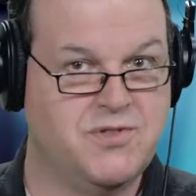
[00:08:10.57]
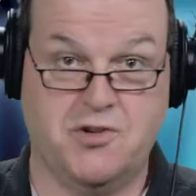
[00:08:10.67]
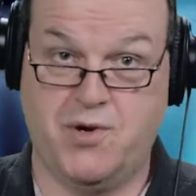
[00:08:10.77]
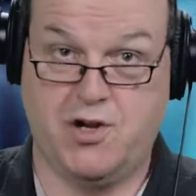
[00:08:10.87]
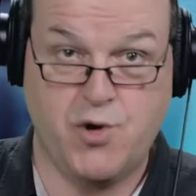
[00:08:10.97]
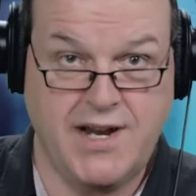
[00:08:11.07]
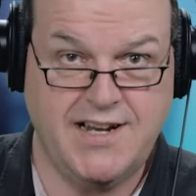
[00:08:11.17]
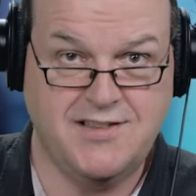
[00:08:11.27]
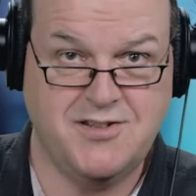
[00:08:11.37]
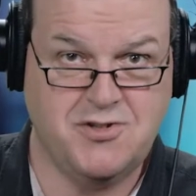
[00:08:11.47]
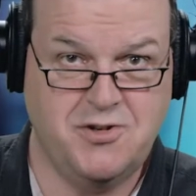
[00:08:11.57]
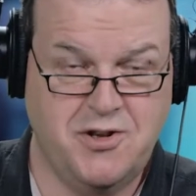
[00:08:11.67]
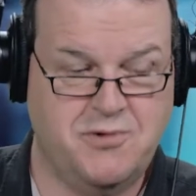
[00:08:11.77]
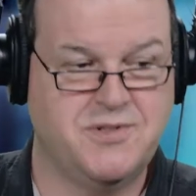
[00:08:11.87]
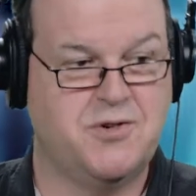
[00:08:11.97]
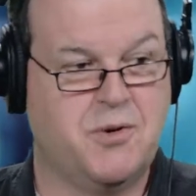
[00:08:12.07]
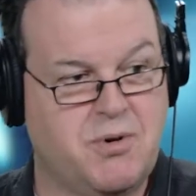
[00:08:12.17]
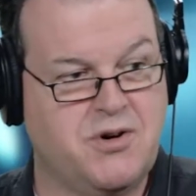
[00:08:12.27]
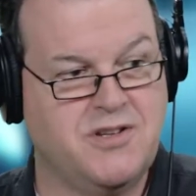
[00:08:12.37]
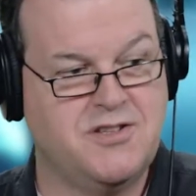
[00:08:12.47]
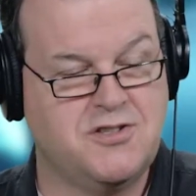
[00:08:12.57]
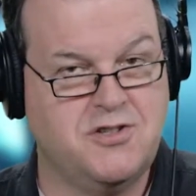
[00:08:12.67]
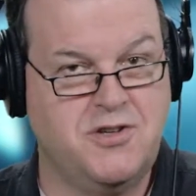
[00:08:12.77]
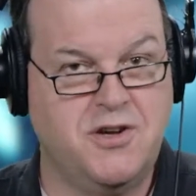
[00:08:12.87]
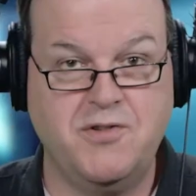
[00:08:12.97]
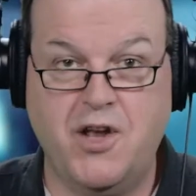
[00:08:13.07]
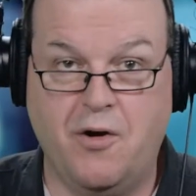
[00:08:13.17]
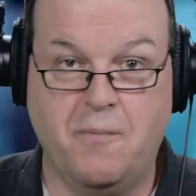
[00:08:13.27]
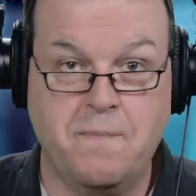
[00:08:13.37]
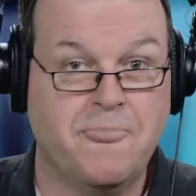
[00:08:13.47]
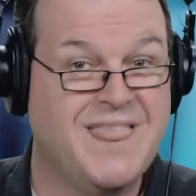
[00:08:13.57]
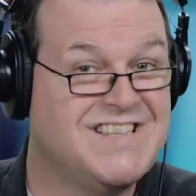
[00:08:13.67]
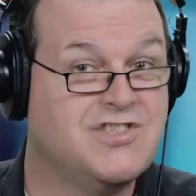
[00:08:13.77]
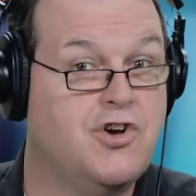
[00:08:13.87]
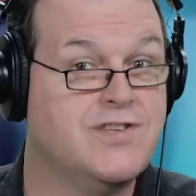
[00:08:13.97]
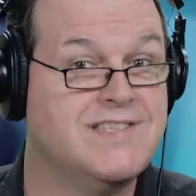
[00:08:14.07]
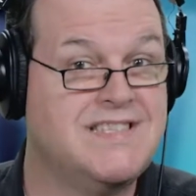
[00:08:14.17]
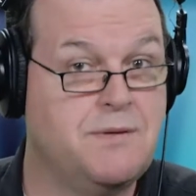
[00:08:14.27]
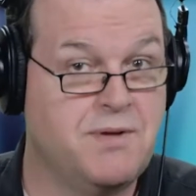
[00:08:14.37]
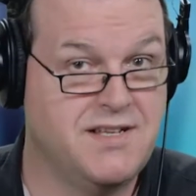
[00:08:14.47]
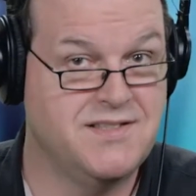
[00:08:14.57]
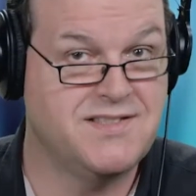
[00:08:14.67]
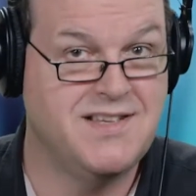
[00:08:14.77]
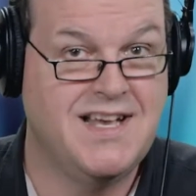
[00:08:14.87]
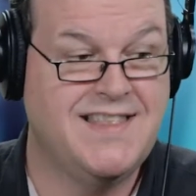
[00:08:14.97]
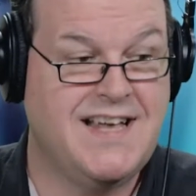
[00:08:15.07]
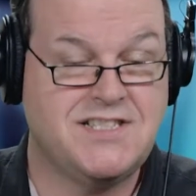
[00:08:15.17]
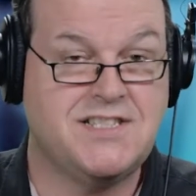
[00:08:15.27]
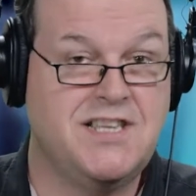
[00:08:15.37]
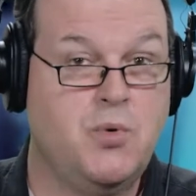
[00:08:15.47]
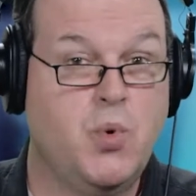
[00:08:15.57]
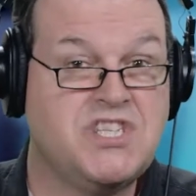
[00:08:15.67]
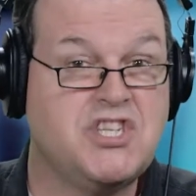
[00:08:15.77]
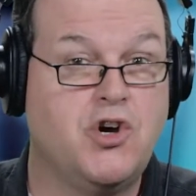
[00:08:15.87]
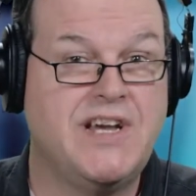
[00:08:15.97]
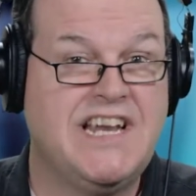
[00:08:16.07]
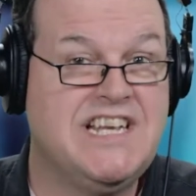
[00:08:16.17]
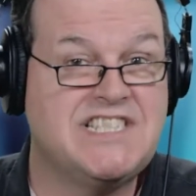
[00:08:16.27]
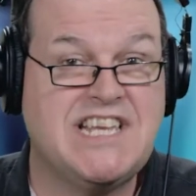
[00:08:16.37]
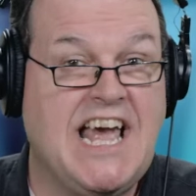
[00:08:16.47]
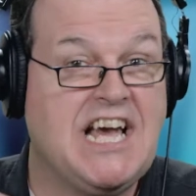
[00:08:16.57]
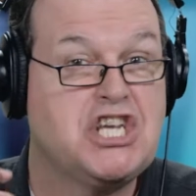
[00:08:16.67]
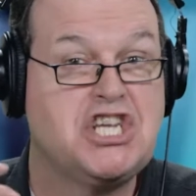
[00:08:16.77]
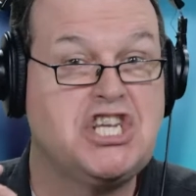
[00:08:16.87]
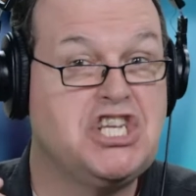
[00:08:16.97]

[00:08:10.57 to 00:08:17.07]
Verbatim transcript: was there a cricket in the studio? Was there a bird in the studio? No, that's called sibilance. That's the whistle in his S.